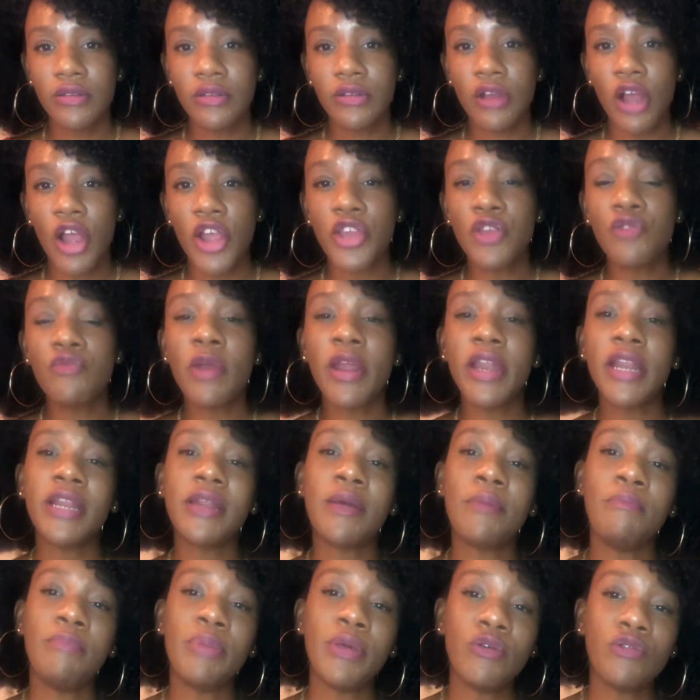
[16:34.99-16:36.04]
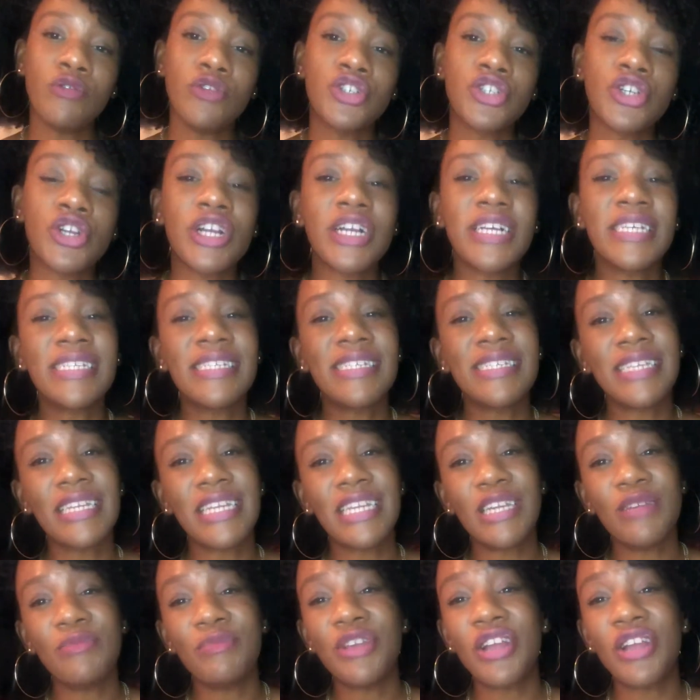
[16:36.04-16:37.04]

Are you ready to build your esteem,